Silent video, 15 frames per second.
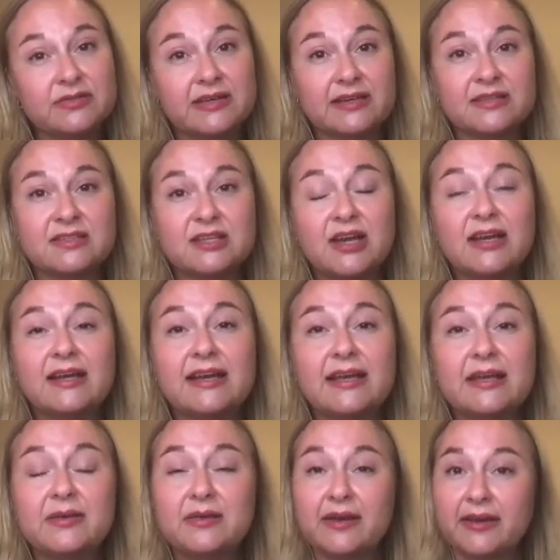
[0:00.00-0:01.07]

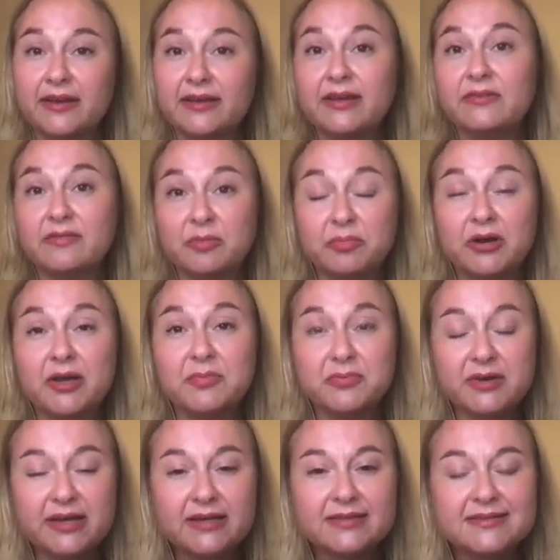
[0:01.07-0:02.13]
externally, if
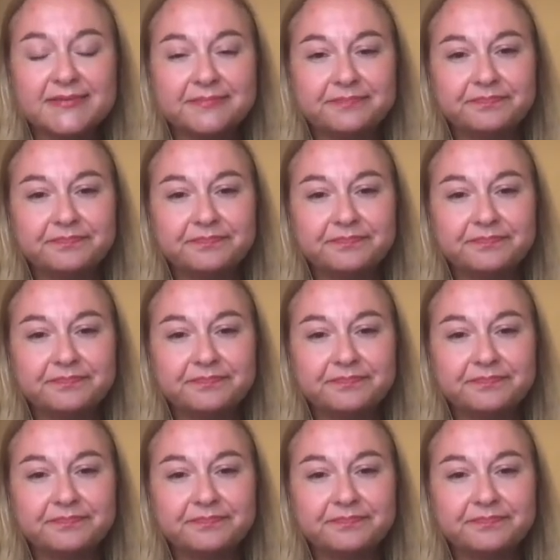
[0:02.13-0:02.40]
appropriate.